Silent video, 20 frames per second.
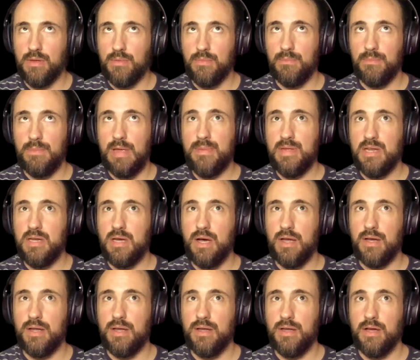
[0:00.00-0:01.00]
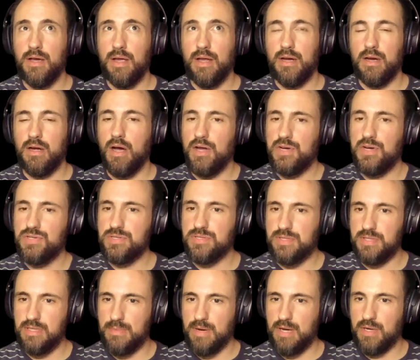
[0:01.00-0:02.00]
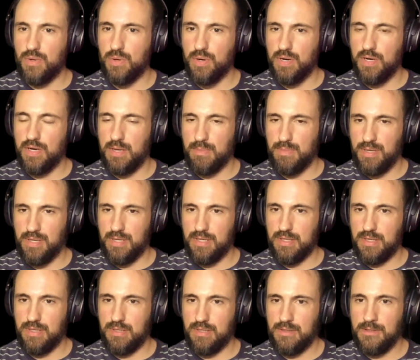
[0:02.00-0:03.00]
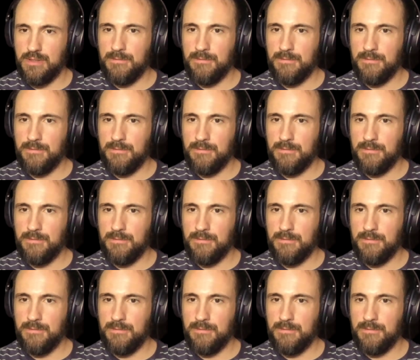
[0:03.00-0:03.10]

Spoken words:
maybe not a consciously minority opinion,